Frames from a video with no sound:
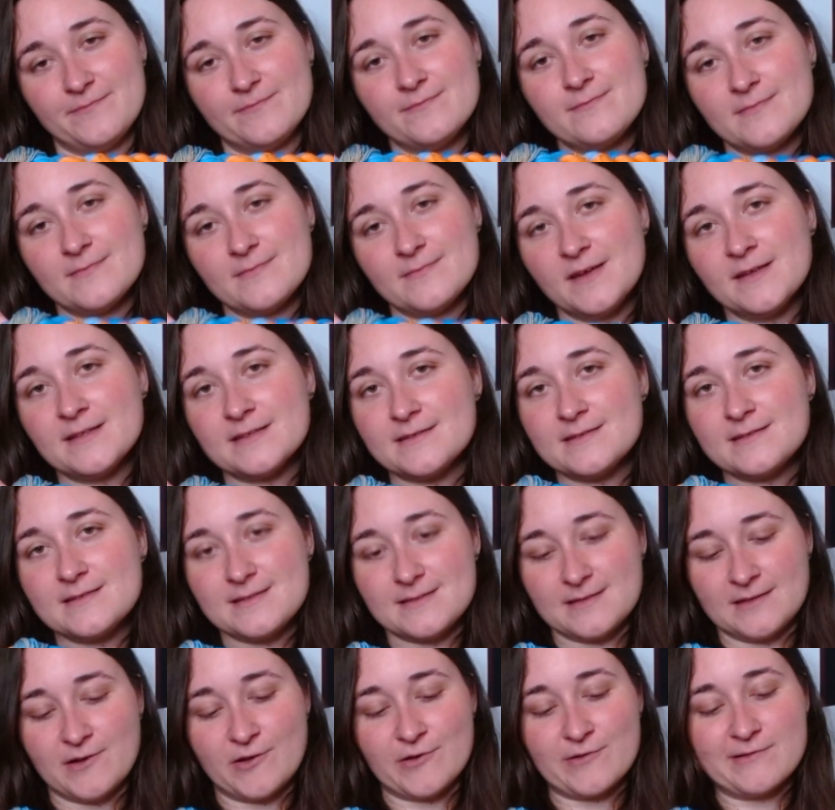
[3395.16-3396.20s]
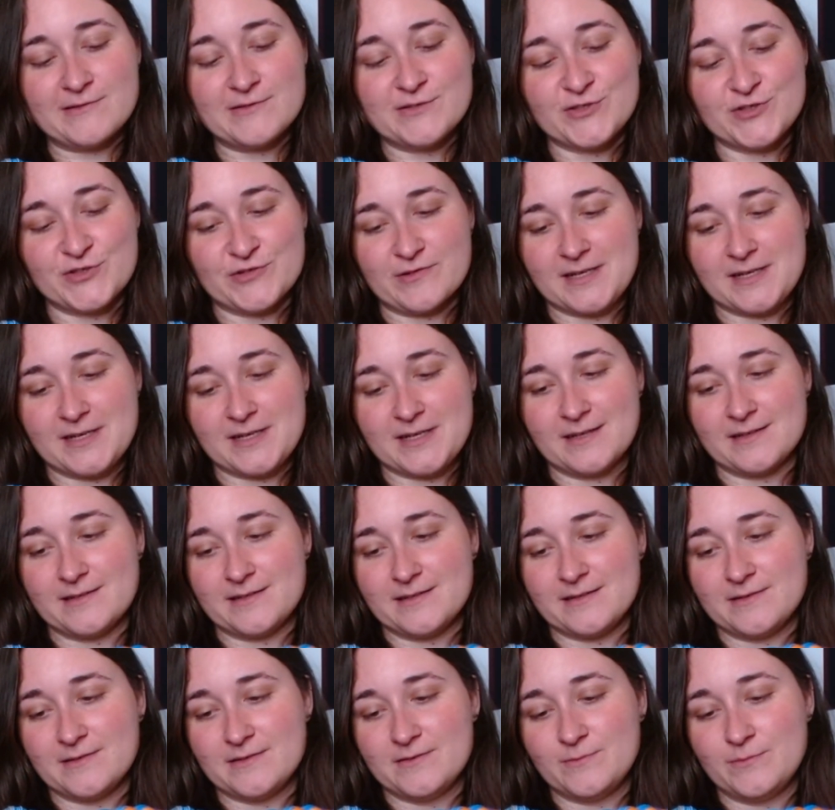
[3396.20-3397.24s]
it's an orange drink in
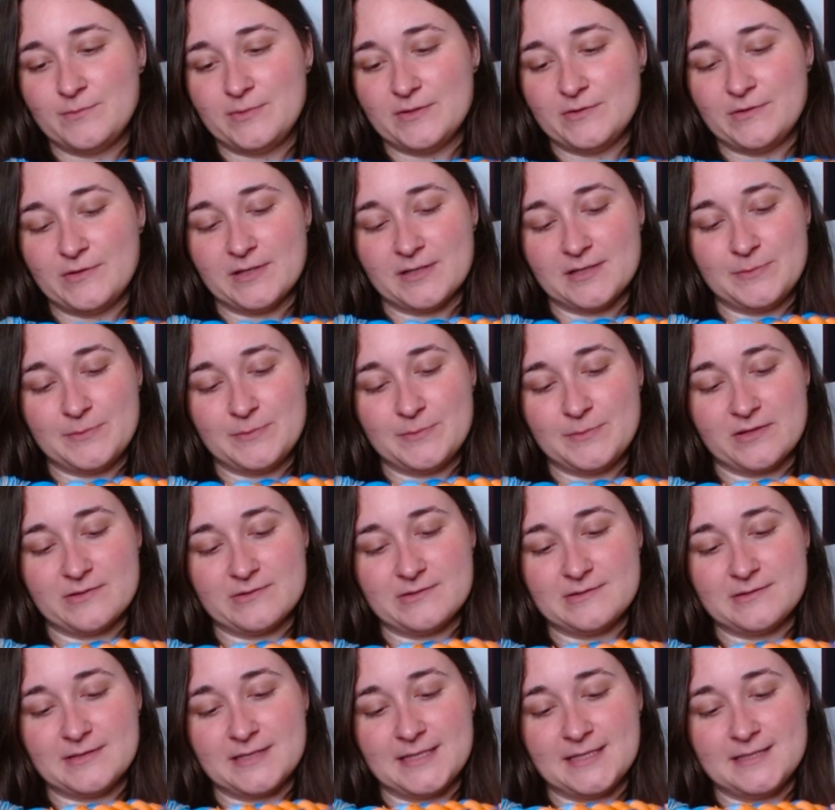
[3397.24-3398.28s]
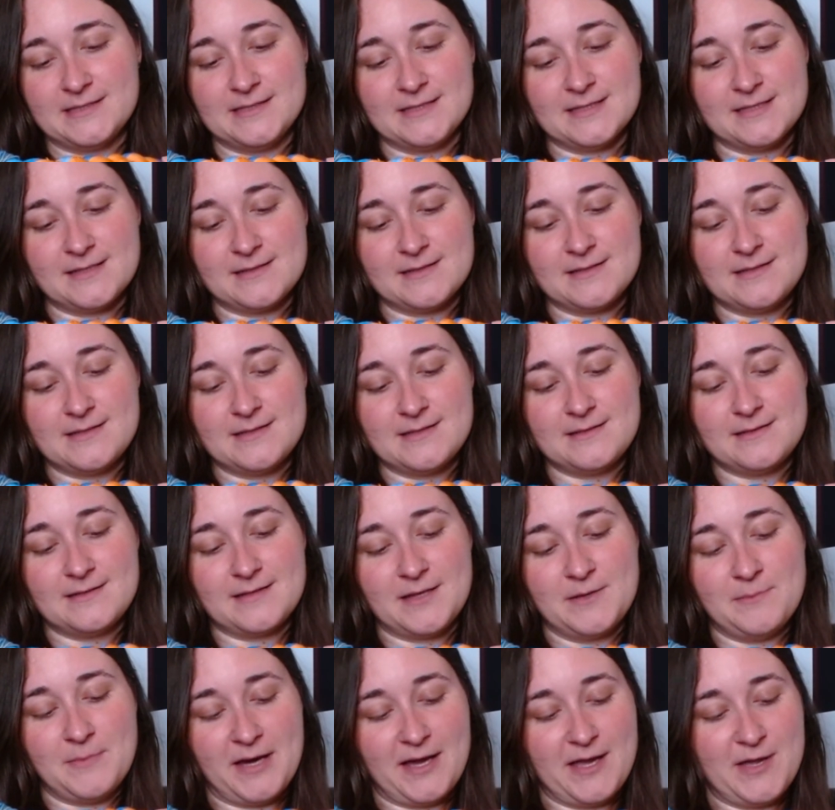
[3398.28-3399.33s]
a blue kind of bottle, and it's,
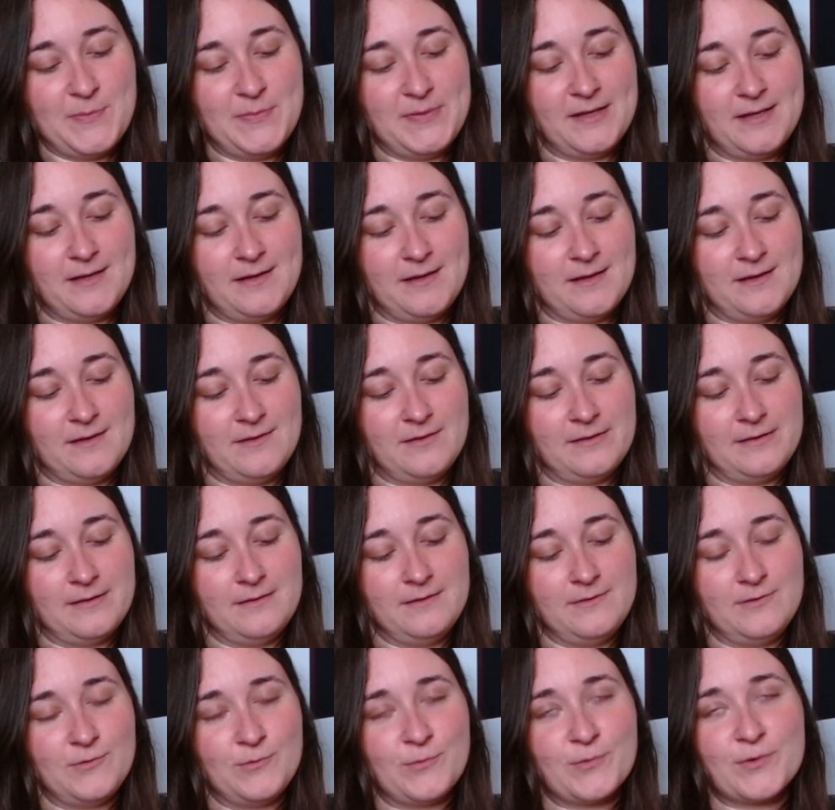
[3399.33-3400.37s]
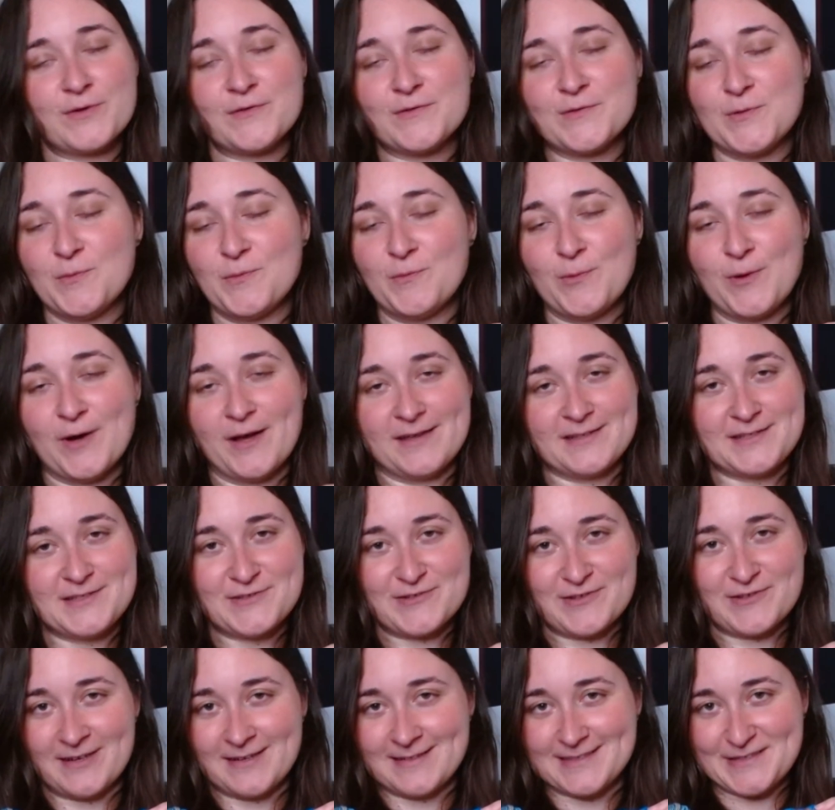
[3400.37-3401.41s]
in my opinion, one of the worst
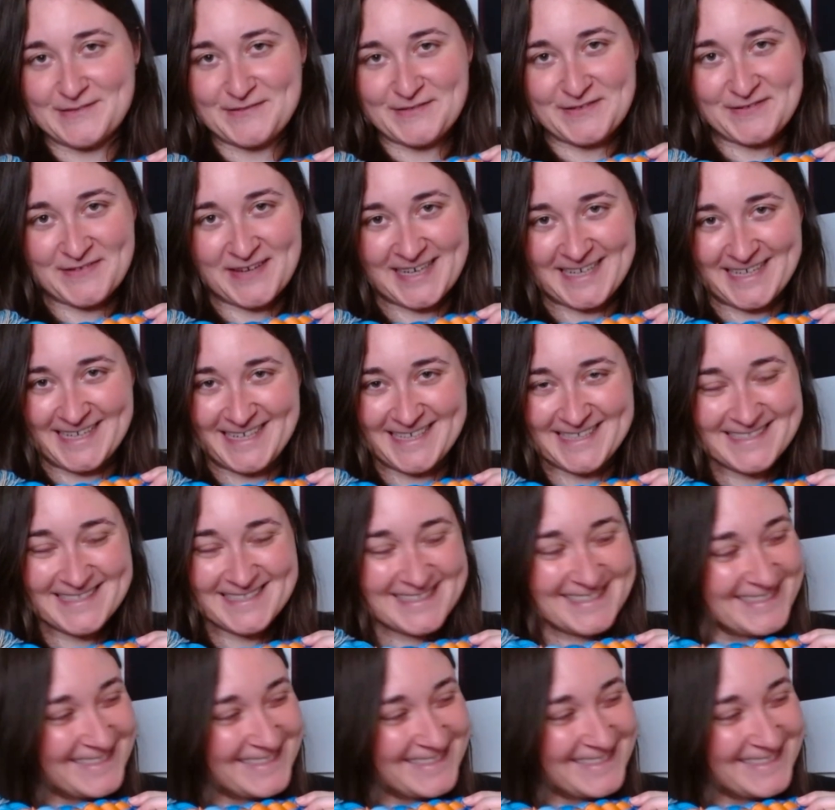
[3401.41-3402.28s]
drinks I've ever had.